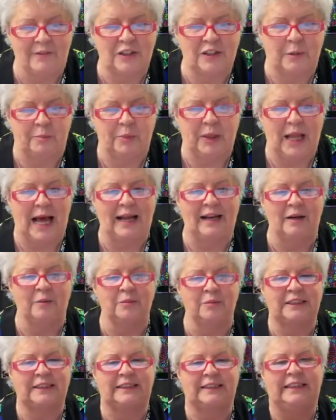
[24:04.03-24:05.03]
a platinum
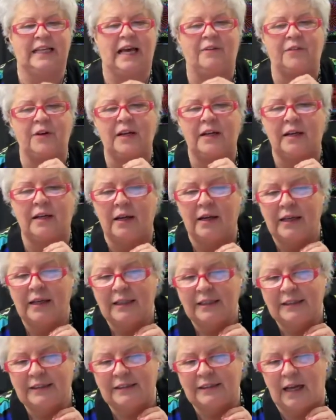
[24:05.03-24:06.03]
70
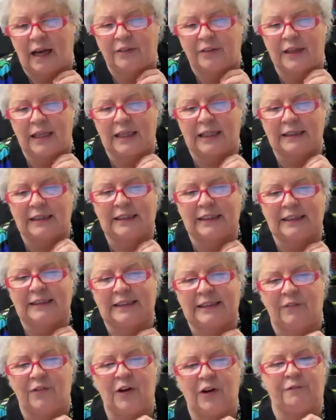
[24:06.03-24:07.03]
I think it's a
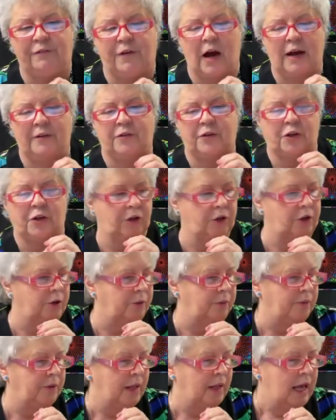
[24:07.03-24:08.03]

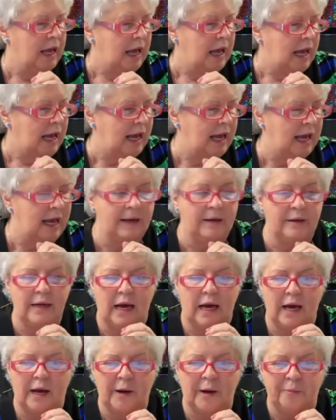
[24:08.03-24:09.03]
75Q and
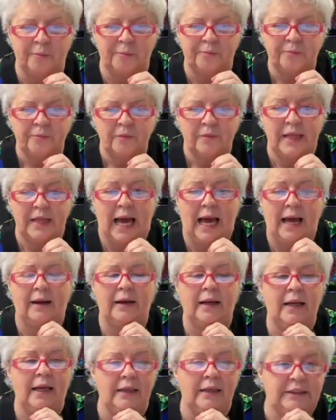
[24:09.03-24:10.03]
um, that
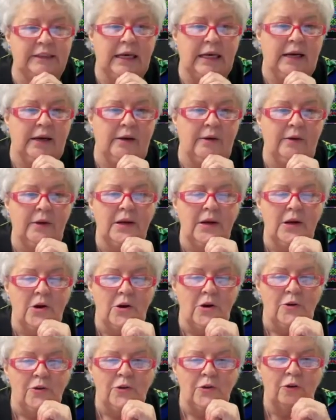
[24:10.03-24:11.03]
is a uh,
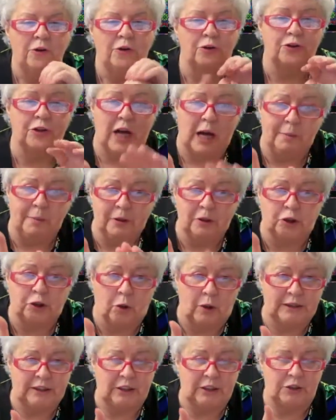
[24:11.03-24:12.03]
there's a couple of
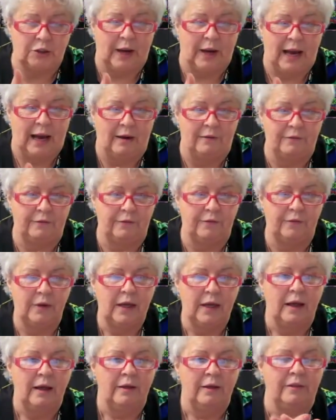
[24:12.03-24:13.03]
choices you have.
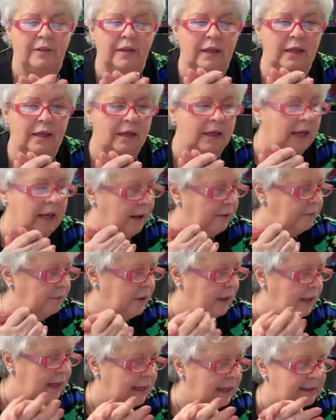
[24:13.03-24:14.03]
The
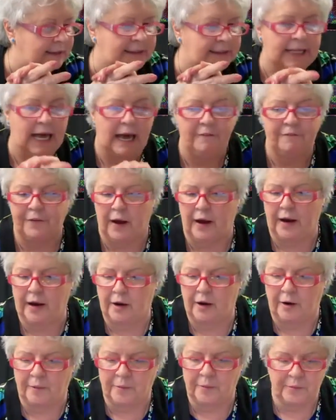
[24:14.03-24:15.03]
uh, Sapphire